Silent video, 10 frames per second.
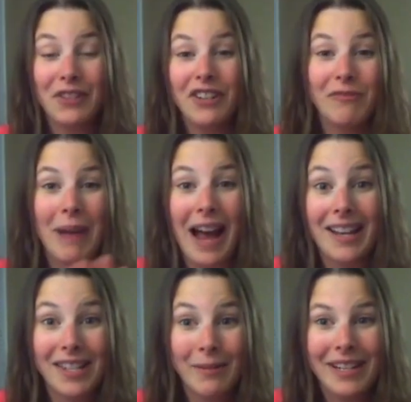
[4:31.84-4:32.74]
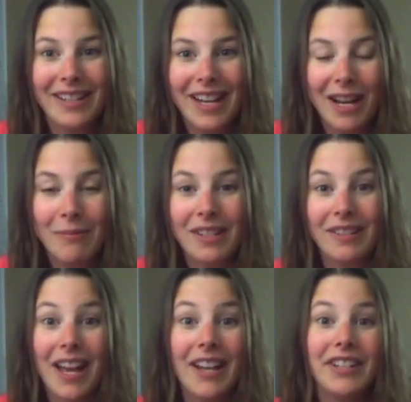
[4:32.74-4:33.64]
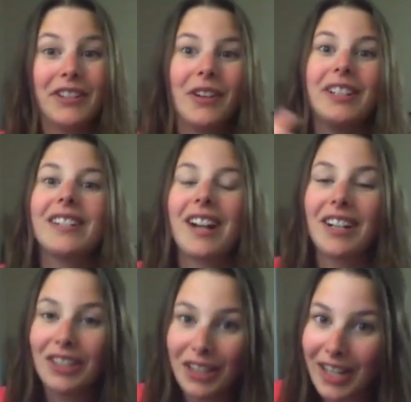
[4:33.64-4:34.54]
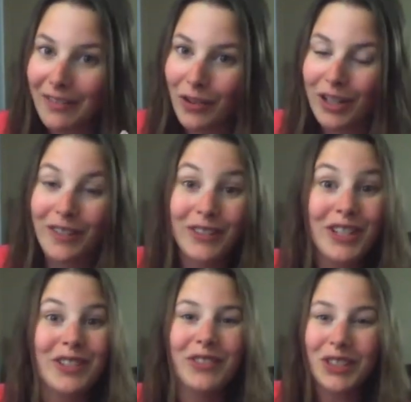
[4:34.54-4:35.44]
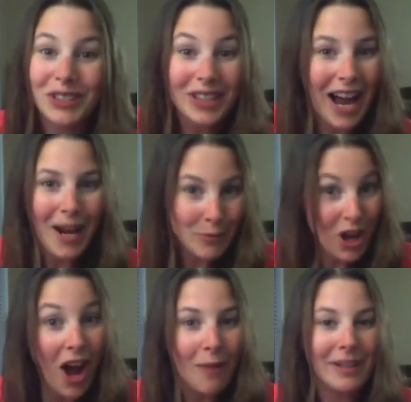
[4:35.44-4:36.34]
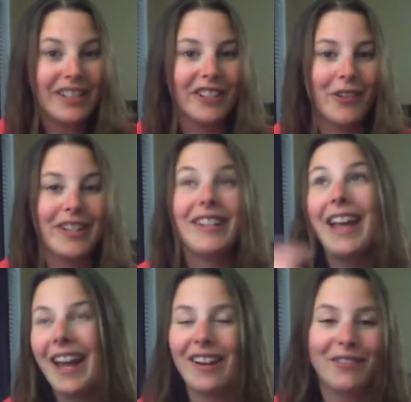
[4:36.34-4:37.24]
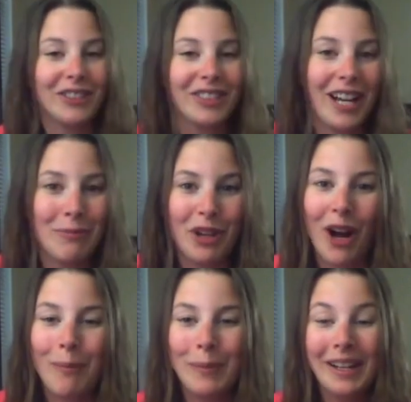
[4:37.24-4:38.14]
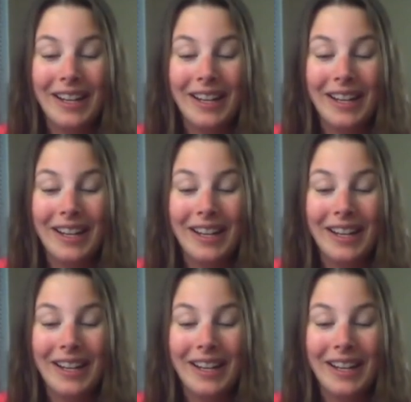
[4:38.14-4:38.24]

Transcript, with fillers: you've passed some exams, then you're going to start looking for your first full-time job, and you're going to get a full-time job.